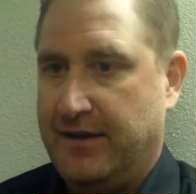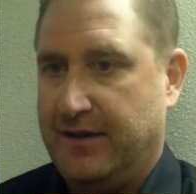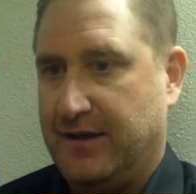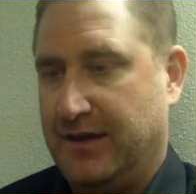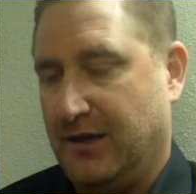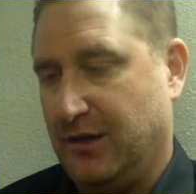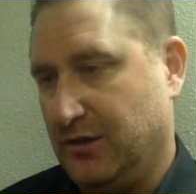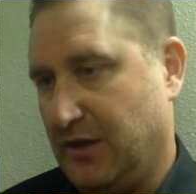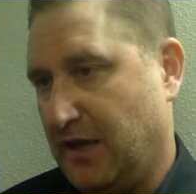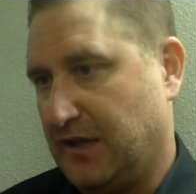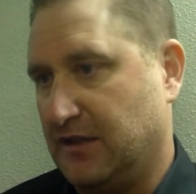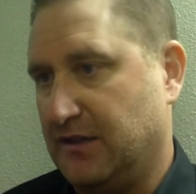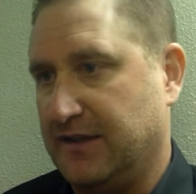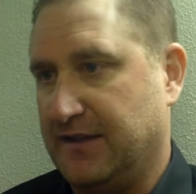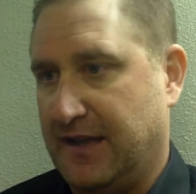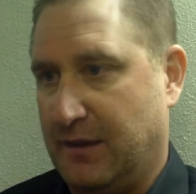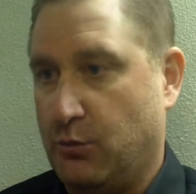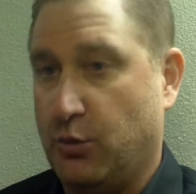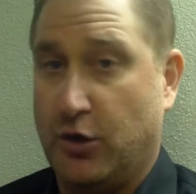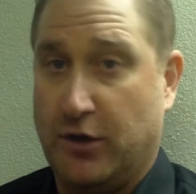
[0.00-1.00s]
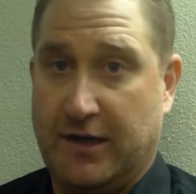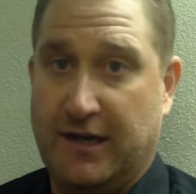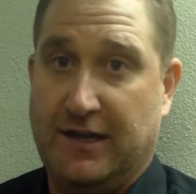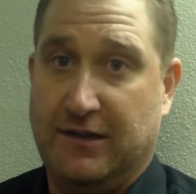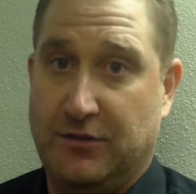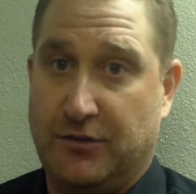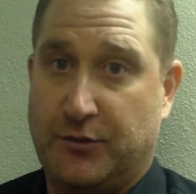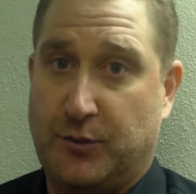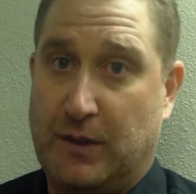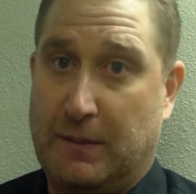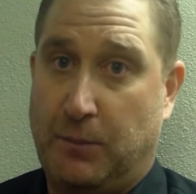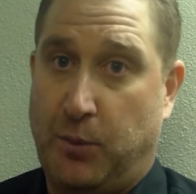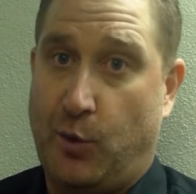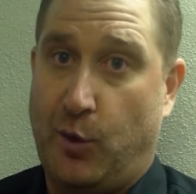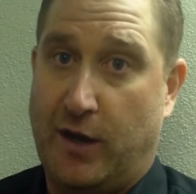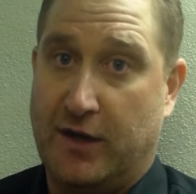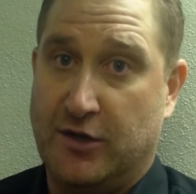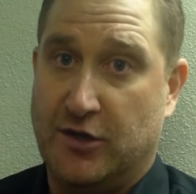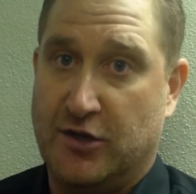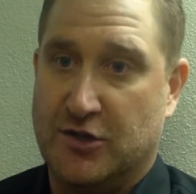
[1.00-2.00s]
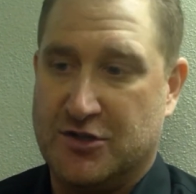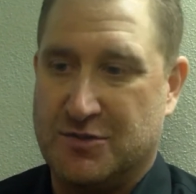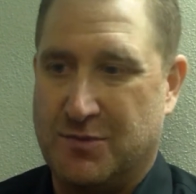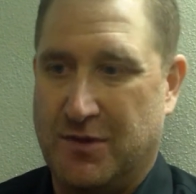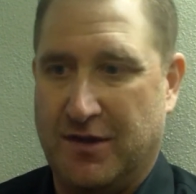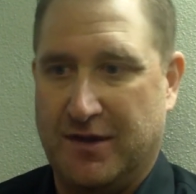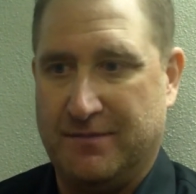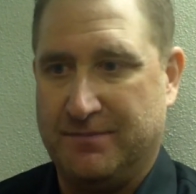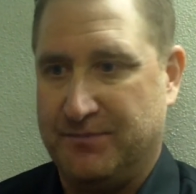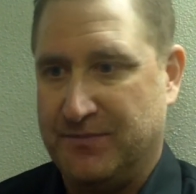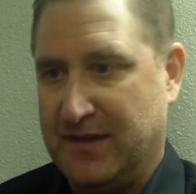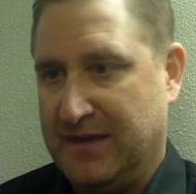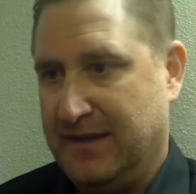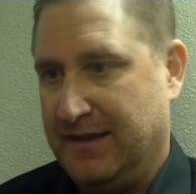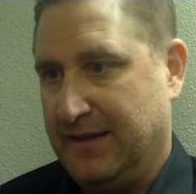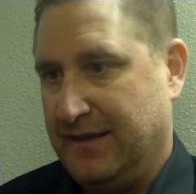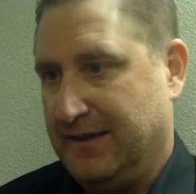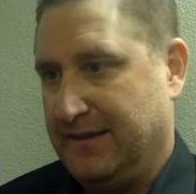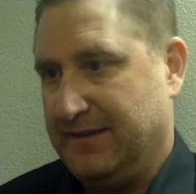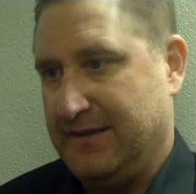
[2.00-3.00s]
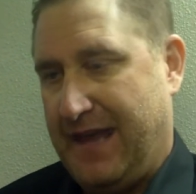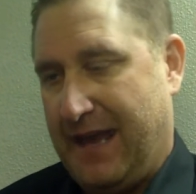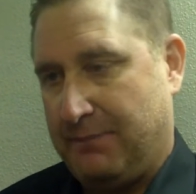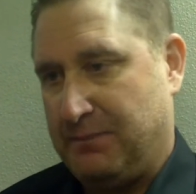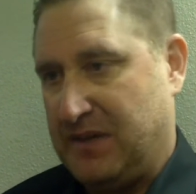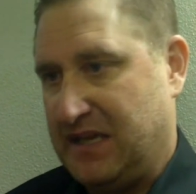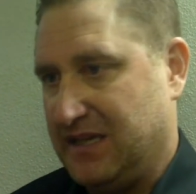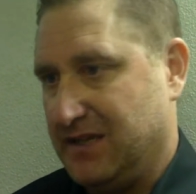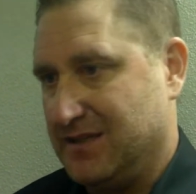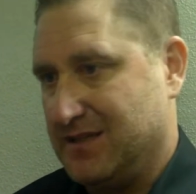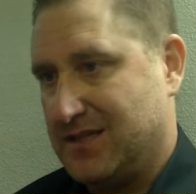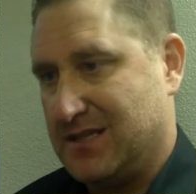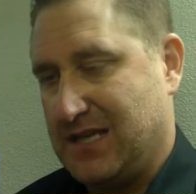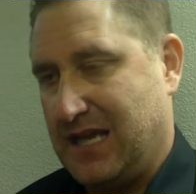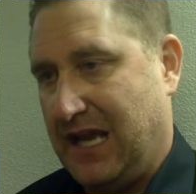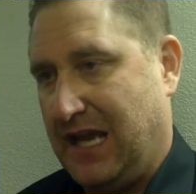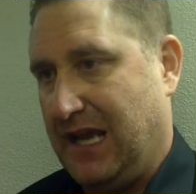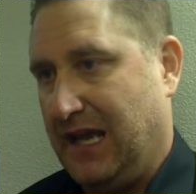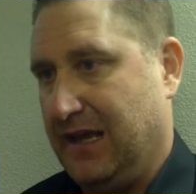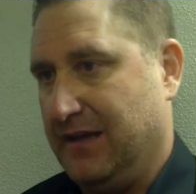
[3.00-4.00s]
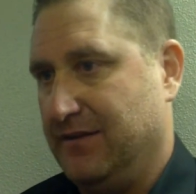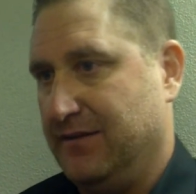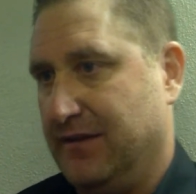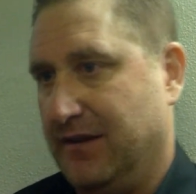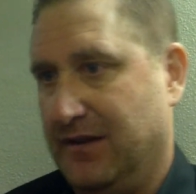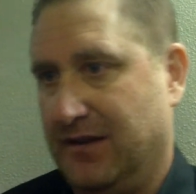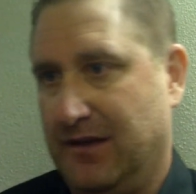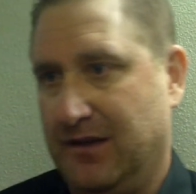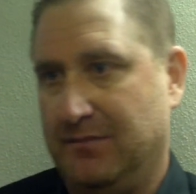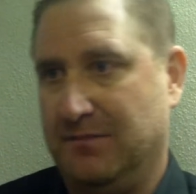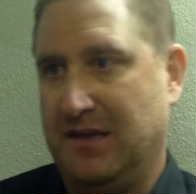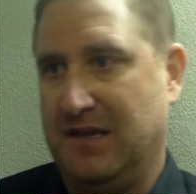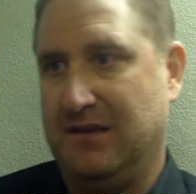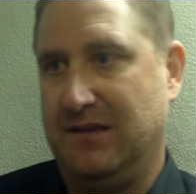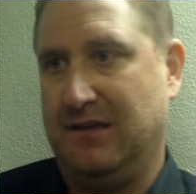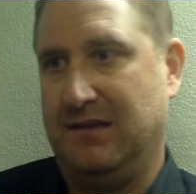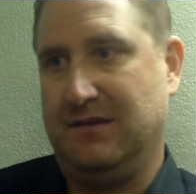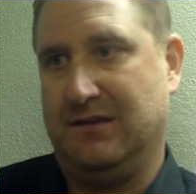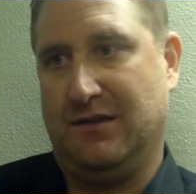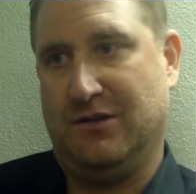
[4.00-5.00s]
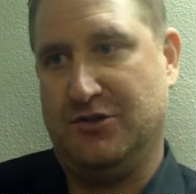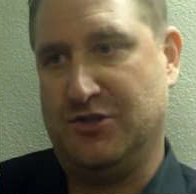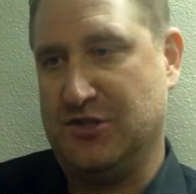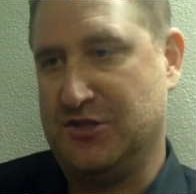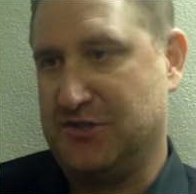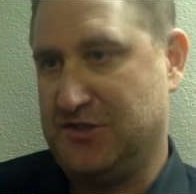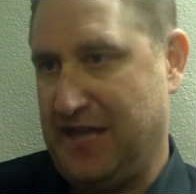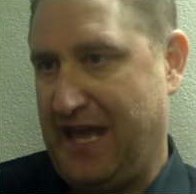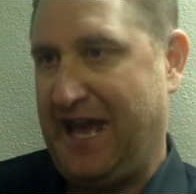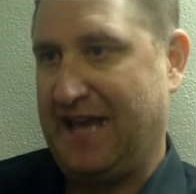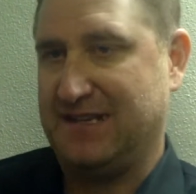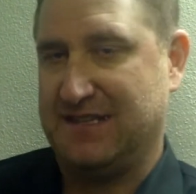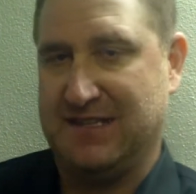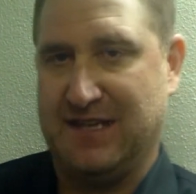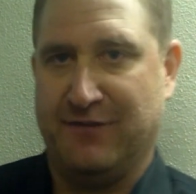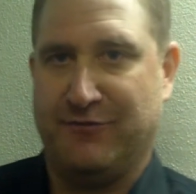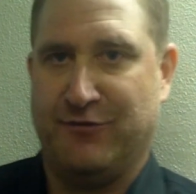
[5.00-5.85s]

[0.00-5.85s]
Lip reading: You know, luckily they weren't hitting three-pointers, but that being said, they're just that